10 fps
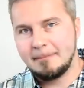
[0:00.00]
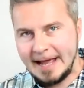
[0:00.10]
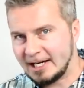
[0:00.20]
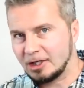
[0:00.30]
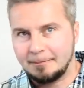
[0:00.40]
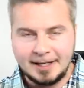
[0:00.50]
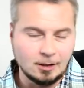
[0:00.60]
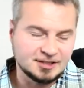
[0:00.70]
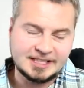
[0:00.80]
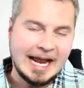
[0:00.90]
went back on
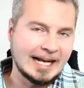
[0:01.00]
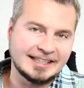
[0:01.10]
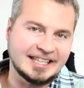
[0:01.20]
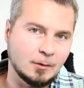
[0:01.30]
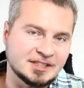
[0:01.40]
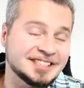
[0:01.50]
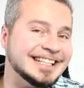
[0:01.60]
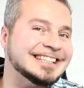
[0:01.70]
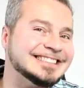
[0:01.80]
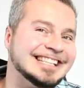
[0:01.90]
appeal saying that they were
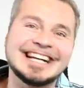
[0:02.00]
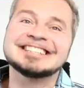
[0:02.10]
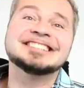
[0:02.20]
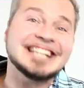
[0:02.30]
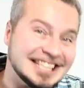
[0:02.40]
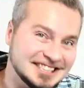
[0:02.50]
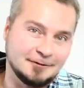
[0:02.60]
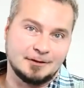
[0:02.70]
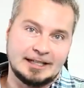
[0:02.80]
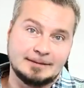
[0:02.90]
sentenced
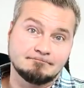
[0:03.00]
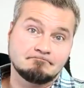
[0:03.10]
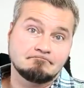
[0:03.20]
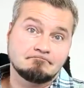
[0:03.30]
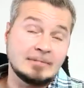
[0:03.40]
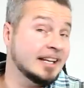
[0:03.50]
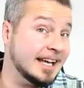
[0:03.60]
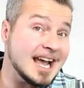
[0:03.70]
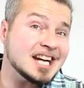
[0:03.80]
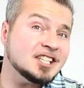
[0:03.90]
excessively. And
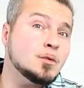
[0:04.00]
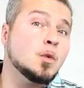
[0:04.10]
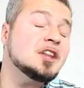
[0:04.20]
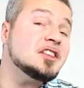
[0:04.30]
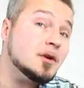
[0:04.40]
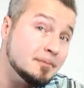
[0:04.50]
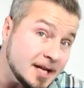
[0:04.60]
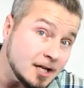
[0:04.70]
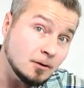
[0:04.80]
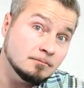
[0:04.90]
they actually won their
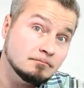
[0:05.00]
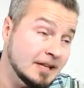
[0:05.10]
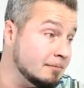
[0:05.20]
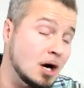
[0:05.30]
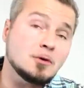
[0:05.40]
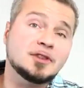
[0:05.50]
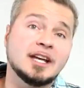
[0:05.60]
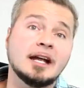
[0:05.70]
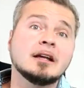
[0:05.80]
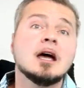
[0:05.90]
appeal. They both
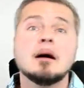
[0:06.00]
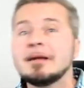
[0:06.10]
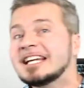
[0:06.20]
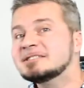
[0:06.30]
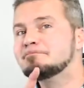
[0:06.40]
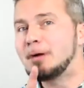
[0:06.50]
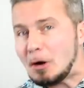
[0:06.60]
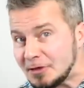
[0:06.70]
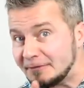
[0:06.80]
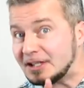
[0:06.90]
did. Because
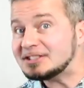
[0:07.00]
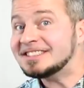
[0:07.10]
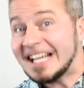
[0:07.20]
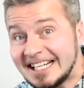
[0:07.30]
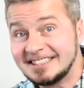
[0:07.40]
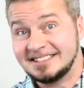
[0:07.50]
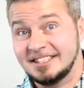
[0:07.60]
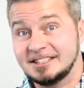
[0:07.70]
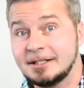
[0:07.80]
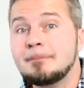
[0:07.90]
both of their
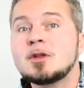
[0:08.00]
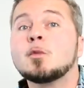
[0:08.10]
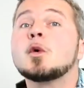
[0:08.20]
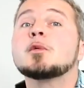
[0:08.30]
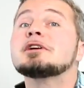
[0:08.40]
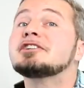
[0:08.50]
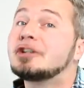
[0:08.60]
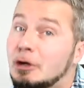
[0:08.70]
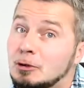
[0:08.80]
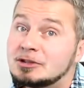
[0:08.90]
sentences were
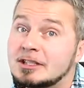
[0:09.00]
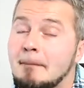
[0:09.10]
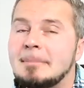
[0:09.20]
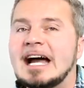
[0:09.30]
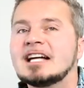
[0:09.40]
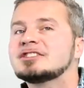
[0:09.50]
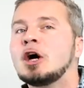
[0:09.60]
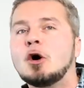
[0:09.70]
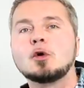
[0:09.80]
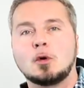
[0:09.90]
reduced by a
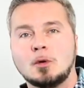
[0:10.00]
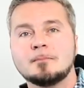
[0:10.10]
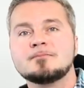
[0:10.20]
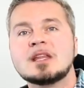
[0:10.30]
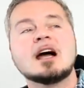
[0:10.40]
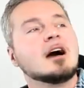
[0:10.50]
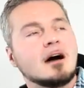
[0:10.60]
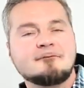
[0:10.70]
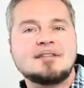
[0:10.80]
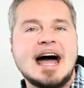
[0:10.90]
total
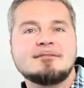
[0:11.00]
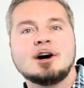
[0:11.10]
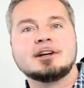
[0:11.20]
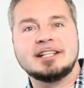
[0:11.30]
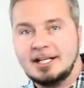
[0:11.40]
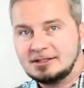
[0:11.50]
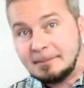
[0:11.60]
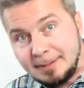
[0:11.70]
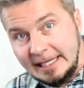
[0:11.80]
of 500 years